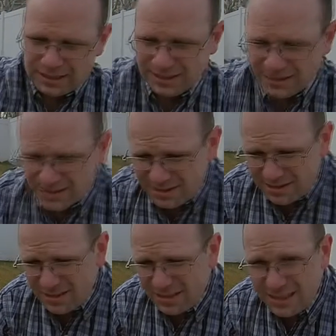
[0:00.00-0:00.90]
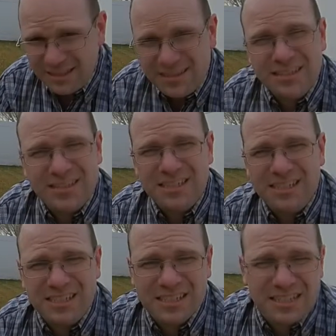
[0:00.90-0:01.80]
And this is
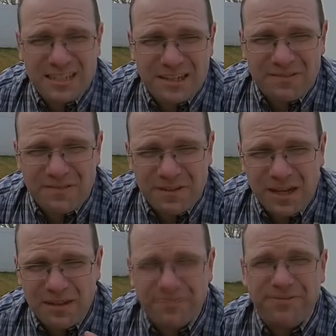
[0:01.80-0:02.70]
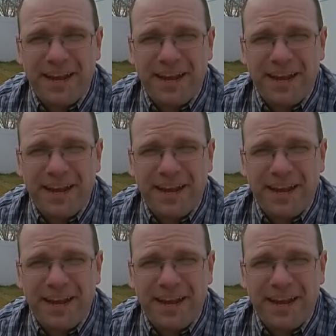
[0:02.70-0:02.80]
just a